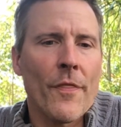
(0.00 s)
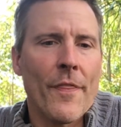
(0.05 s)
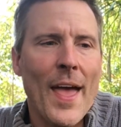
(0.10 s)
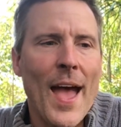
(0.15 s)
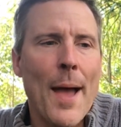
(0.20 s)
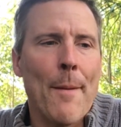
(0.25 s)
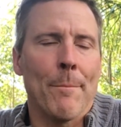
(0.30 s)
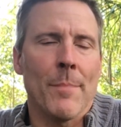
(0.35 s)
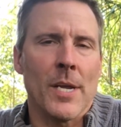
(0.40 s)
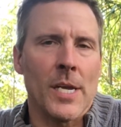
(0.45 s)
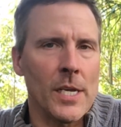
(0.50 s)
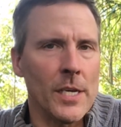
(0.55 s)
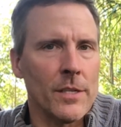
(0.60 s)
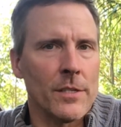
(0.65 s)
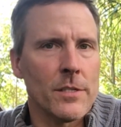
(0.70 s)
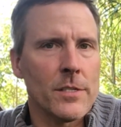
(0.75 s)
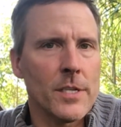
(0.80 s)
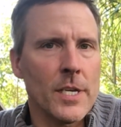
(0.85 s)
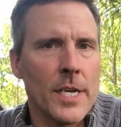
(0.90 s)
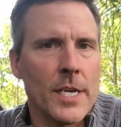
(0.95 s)
that
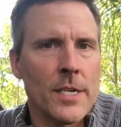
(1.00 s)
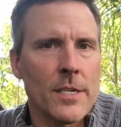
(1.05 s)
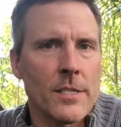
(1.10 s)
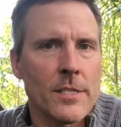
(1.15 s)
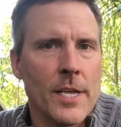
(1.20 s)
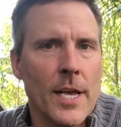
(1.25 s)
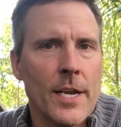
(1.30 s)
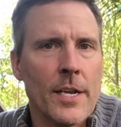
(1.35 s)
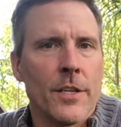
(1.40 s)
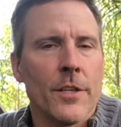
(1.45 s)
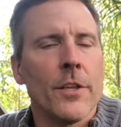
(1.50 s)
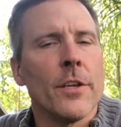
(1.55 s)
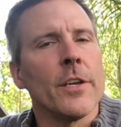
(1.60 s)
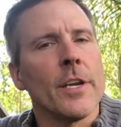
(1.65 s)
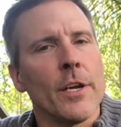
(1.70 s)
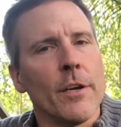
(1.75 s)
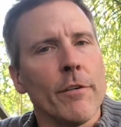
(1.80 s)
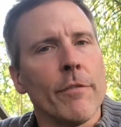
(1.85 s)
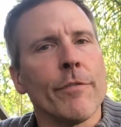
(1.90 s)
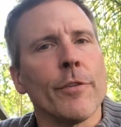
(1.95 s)
means is that in the
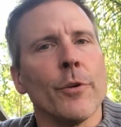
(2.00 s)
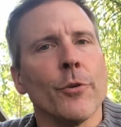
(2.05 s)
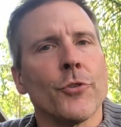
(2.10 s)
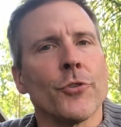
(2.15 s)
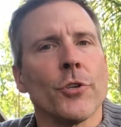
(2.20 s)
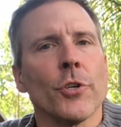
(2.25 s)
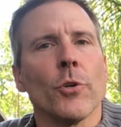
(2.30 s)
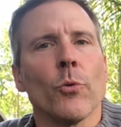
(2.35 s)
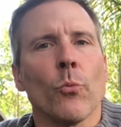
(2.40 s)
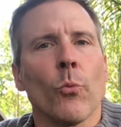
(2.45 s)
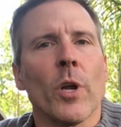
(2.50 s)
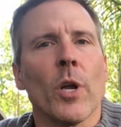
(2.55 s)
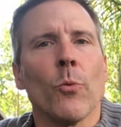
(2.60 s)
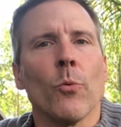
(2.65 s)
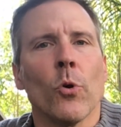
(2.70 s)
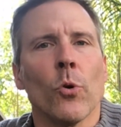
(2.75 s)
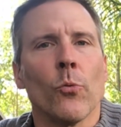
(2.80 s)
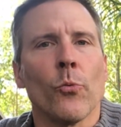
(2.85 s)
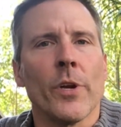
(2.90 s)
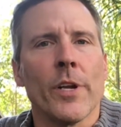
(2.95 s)
near future, we
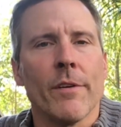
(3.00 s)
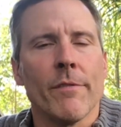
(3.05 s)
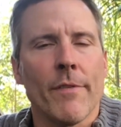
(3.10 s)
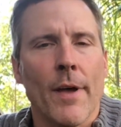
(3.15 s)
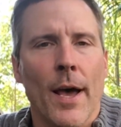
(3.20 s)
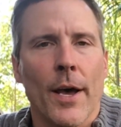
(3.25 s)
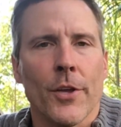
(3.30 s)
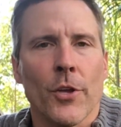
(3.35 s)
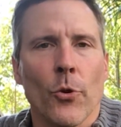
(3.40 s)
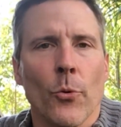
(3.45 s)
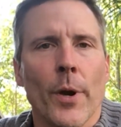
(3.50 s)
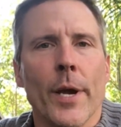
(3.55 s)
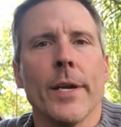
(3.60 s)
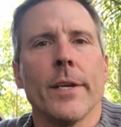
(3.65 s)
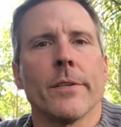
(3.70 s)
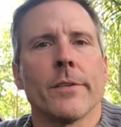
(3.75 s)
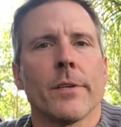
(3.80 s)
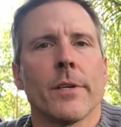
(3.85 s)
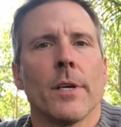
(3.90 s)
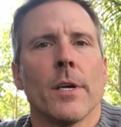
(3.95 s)
will
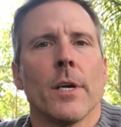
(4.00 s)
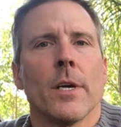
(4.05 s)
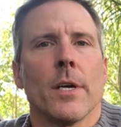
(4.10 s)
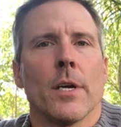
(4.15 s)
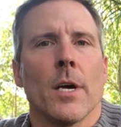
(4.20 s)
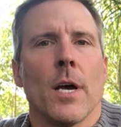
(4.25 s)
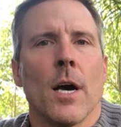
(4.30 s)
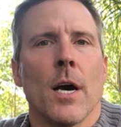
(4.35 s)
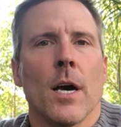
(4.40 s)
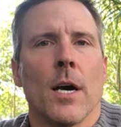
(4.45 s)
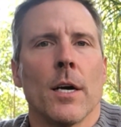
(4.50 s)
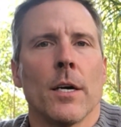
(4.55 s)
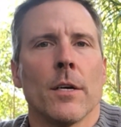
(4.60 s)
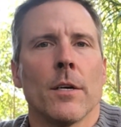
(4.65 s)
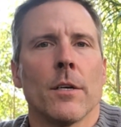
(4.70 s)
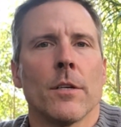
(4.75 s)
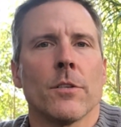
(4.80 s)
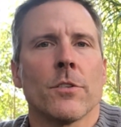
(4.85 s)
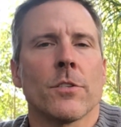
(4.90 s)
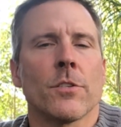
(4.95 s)
reevaluate
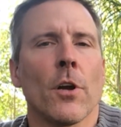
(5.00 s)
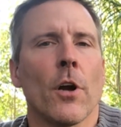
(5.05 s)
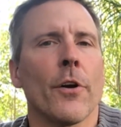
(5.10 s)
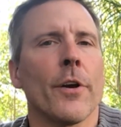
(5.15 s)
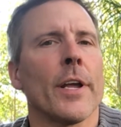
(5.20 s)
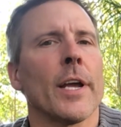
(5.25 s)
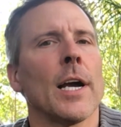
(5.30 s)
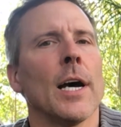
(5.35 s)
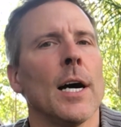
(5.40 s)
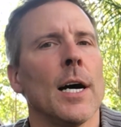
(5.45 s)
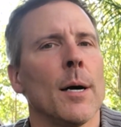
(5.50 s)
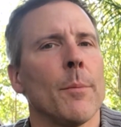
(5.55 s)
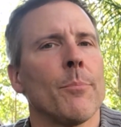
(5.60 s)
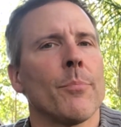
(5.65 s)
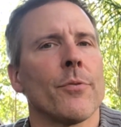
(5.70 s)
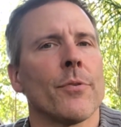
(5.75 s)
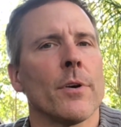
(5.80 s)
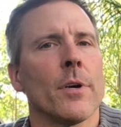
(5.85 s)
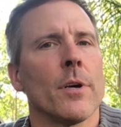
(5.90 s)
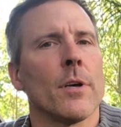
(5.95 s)
uh, starting up
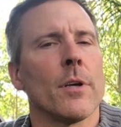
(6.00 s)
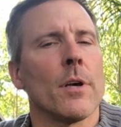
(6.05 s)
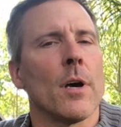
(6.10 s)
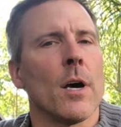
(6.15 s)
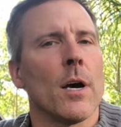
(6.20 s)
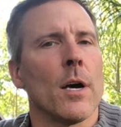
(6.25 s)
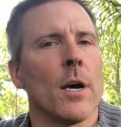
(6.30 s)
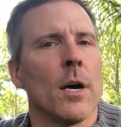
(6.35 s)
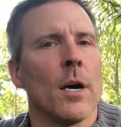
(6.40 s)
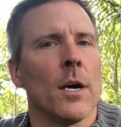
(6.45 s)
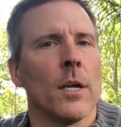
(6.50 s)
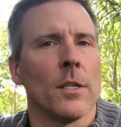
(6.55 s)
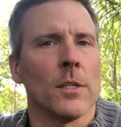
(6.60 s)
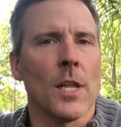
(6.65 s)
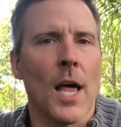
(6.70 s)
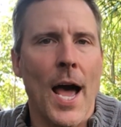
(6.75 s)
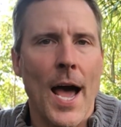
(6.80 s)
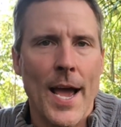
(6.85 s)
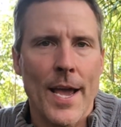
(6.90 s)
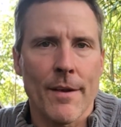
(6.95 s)
a
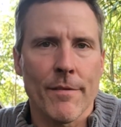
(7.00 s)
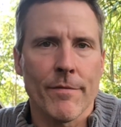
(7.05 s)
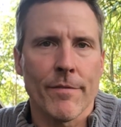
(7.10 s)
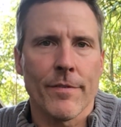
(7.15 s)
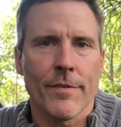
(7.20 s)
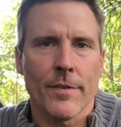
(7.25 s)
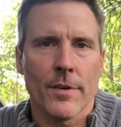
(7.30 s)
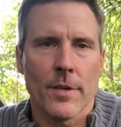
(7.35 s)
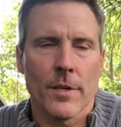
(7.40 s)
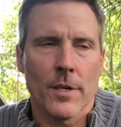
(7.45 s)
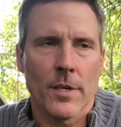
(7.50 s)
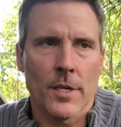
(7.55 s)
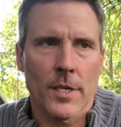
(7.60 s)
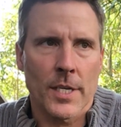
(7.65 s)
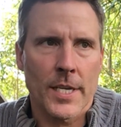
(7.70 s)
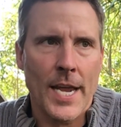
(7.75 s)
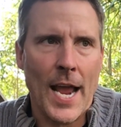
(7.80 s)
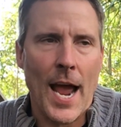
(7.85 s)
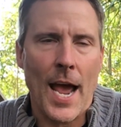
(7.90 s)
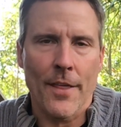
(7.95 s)
live
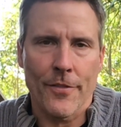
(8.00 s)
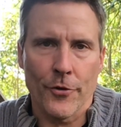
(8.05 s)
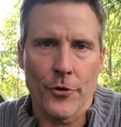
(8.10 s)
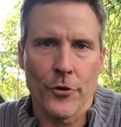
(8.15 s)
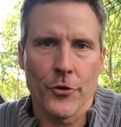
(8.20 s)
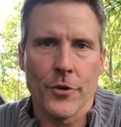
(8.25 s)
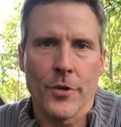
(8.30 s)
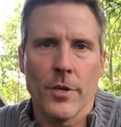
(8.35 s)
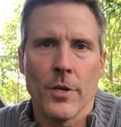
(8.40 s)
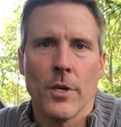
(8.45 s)
gathered